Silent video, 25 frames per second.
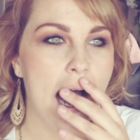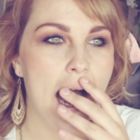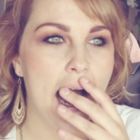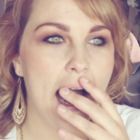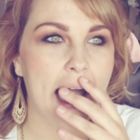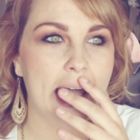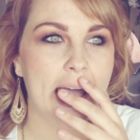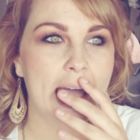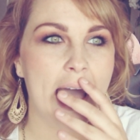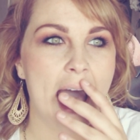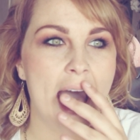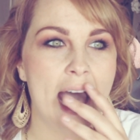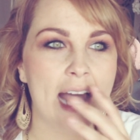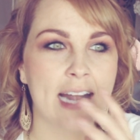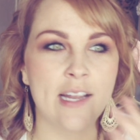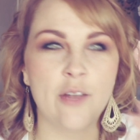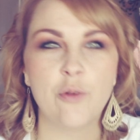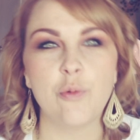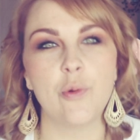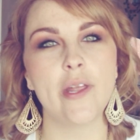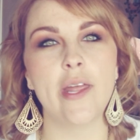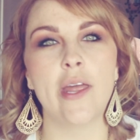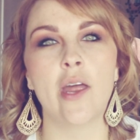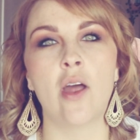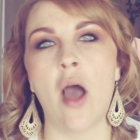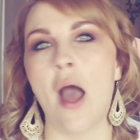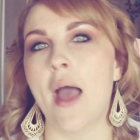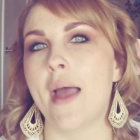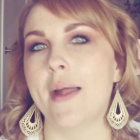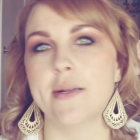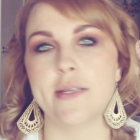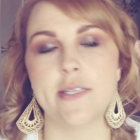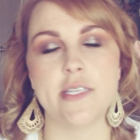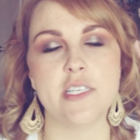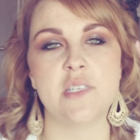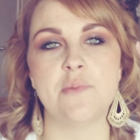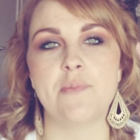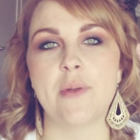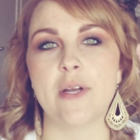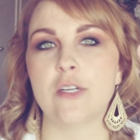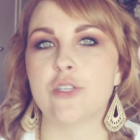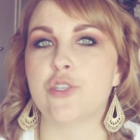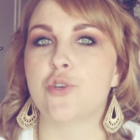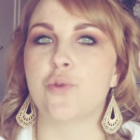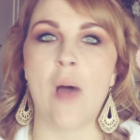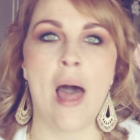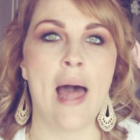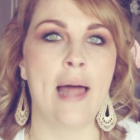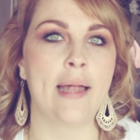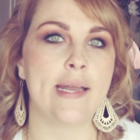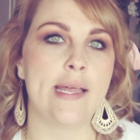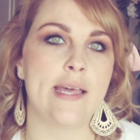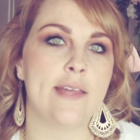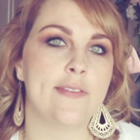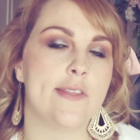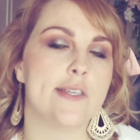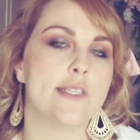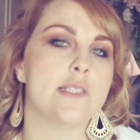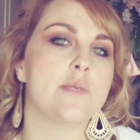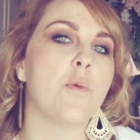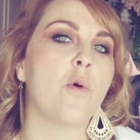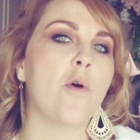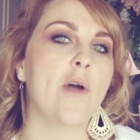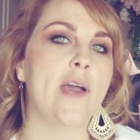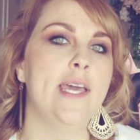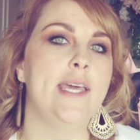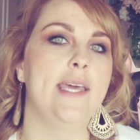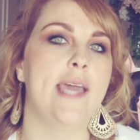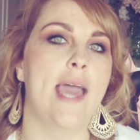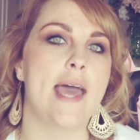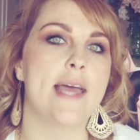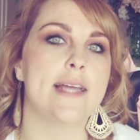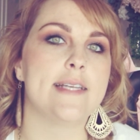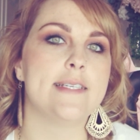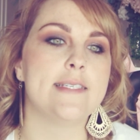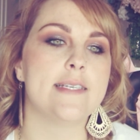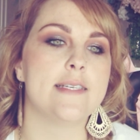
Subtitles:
I hadn't really gotten into spirituality at this point yet.